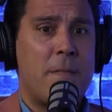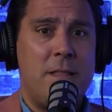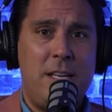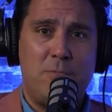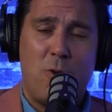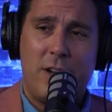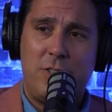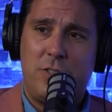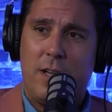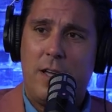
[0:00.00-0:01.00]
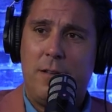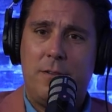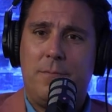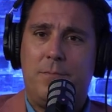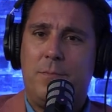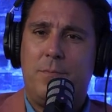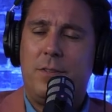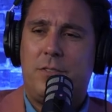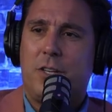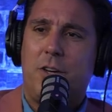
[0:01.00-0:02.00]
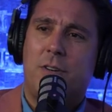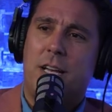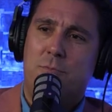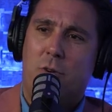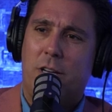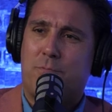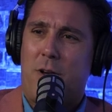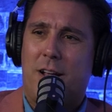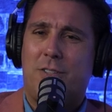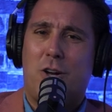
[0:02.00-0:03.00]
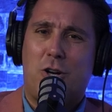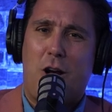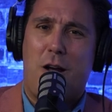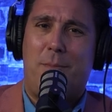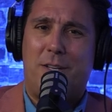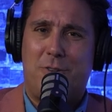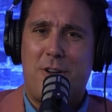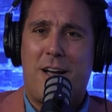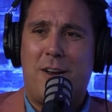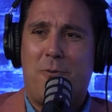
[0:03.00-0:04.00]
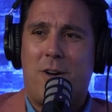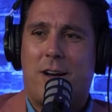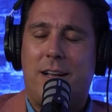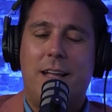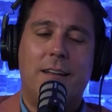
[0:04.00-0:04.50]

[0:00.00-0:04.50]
These mortgage, uh, securitized mortgage products are garbage. They're not going to work.